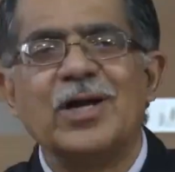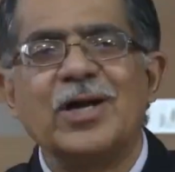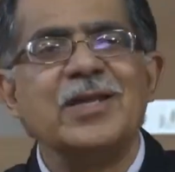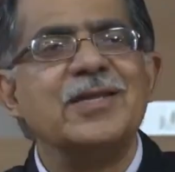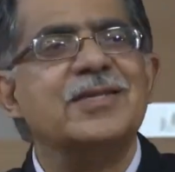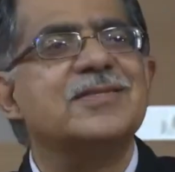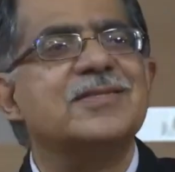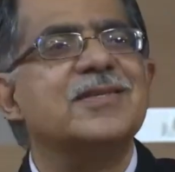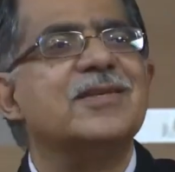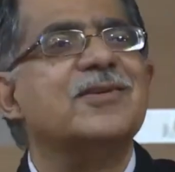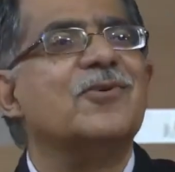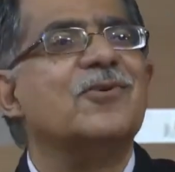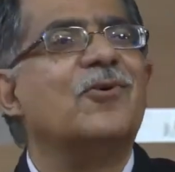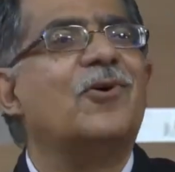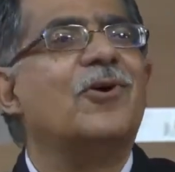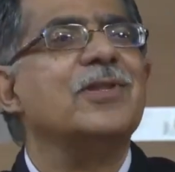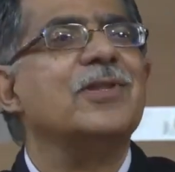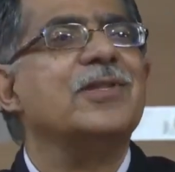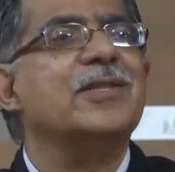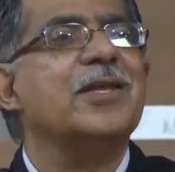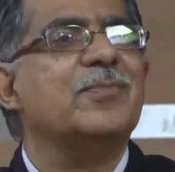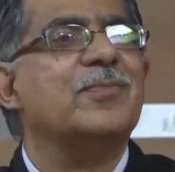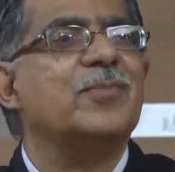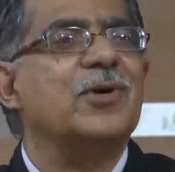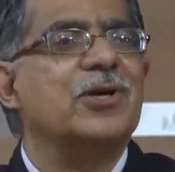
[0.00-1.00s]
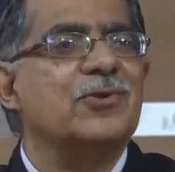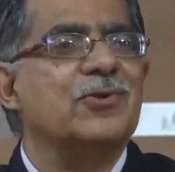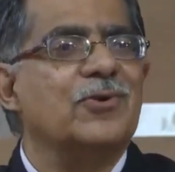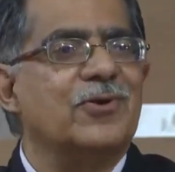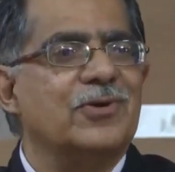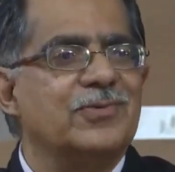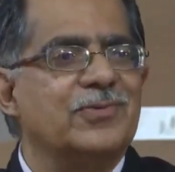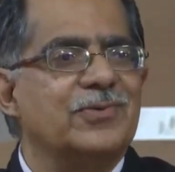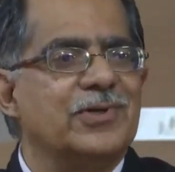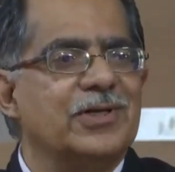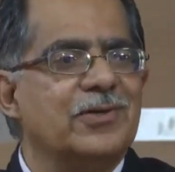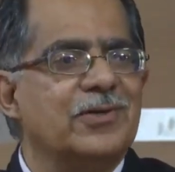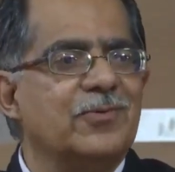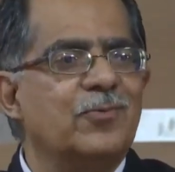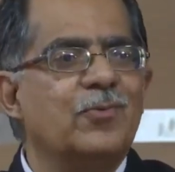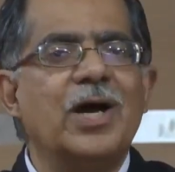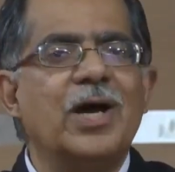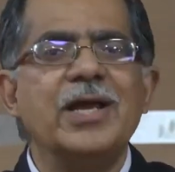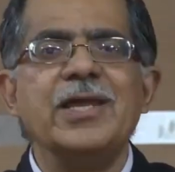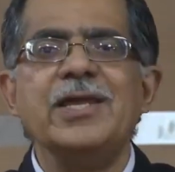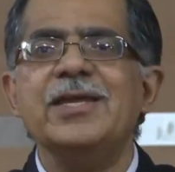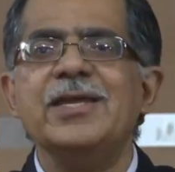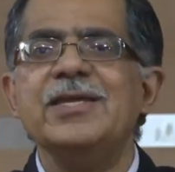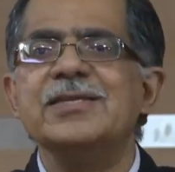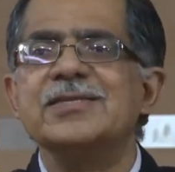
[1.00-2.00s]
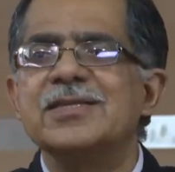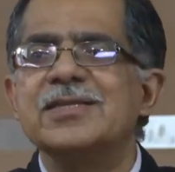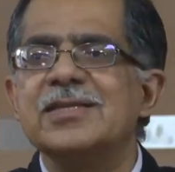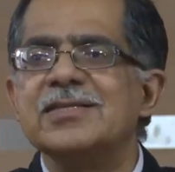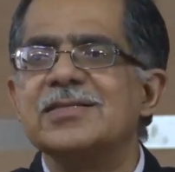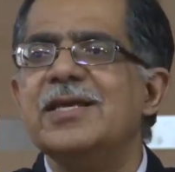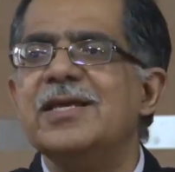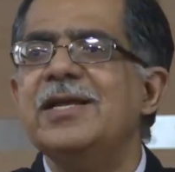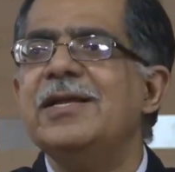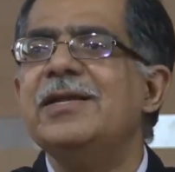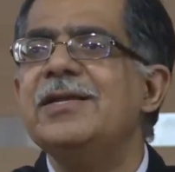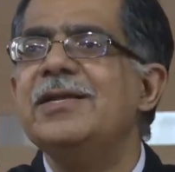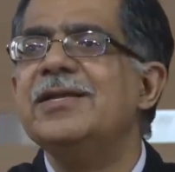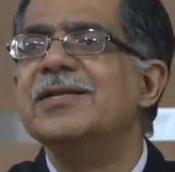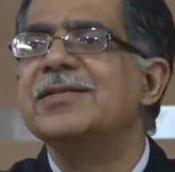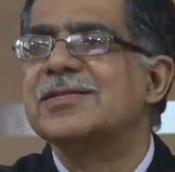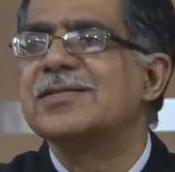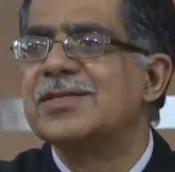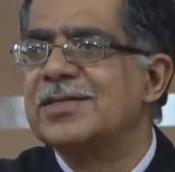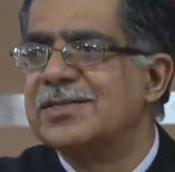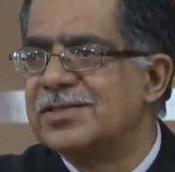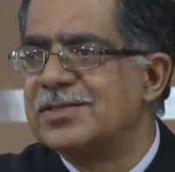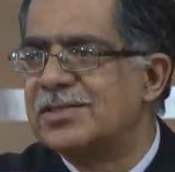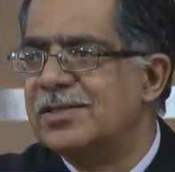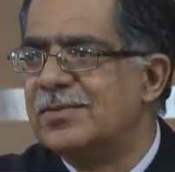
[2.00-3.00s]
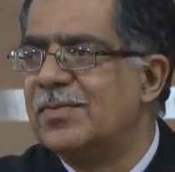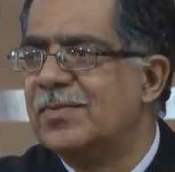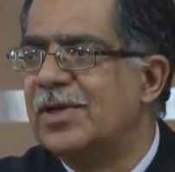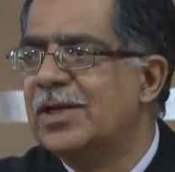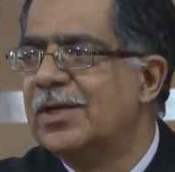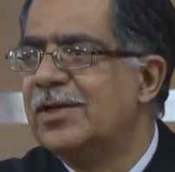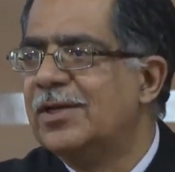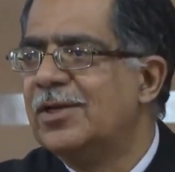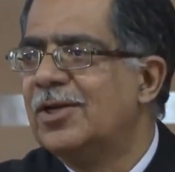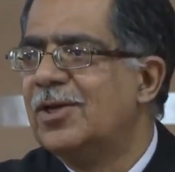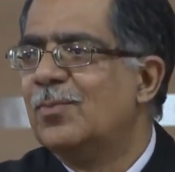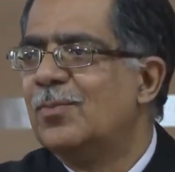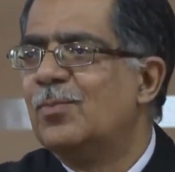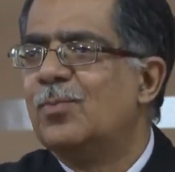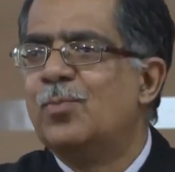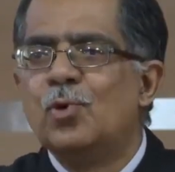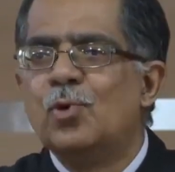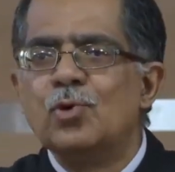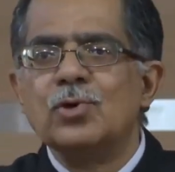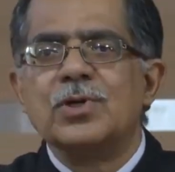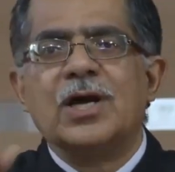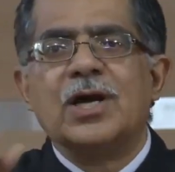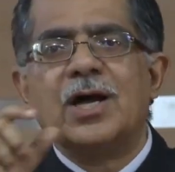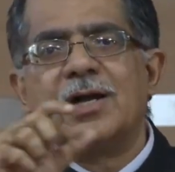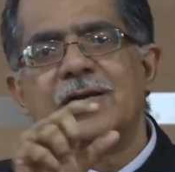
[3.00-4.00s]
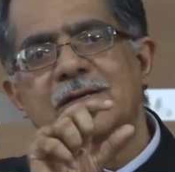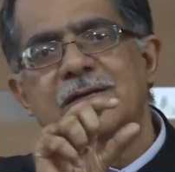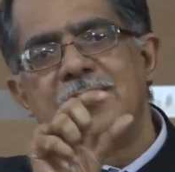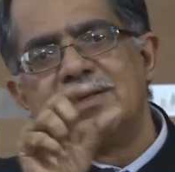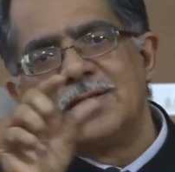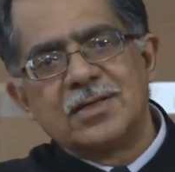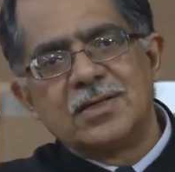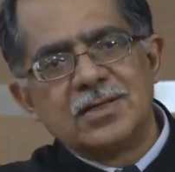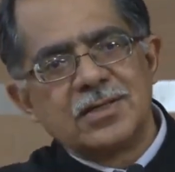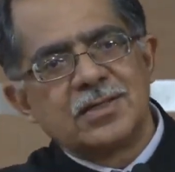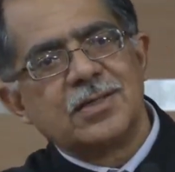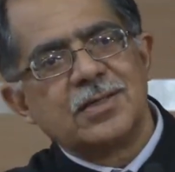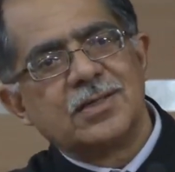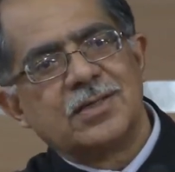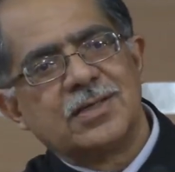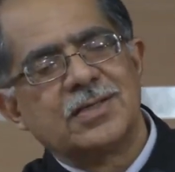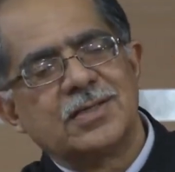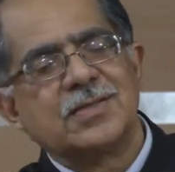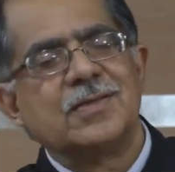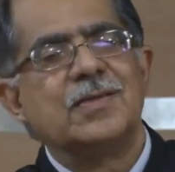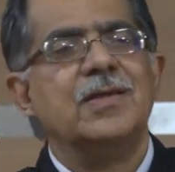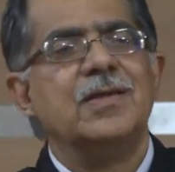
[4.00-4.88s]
why is it called depa.world? Why is this Indian system put under a